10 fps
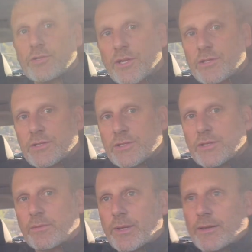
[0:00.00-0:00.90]
change this a
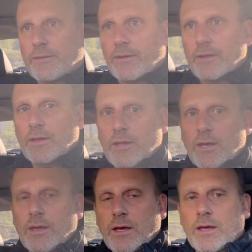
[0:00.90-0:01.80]
little bit.
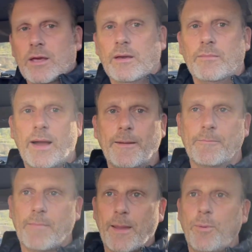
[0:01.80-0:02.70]
My,
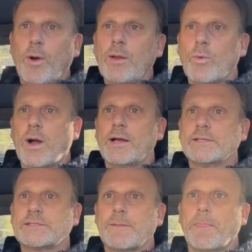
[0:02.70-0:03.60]
my point was